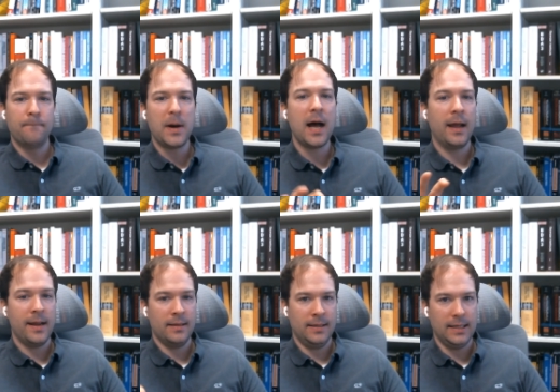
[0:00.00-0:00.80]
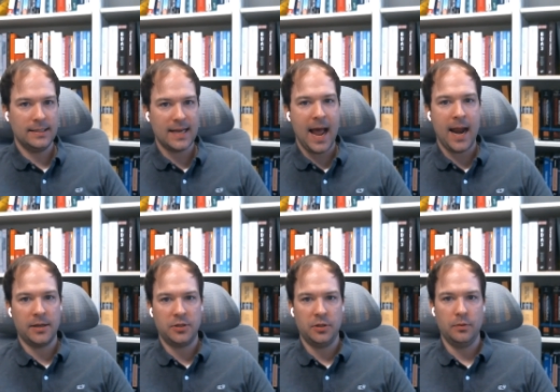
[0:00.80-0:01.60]
by these
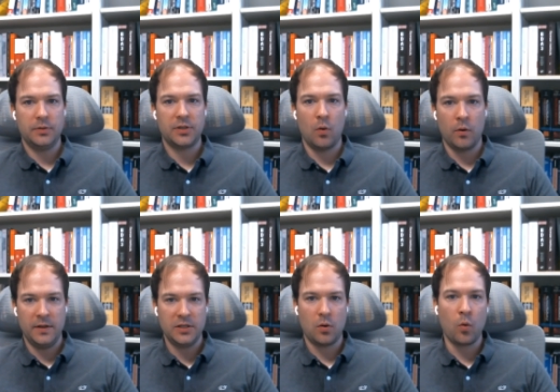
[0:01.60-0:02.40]
attitudes or these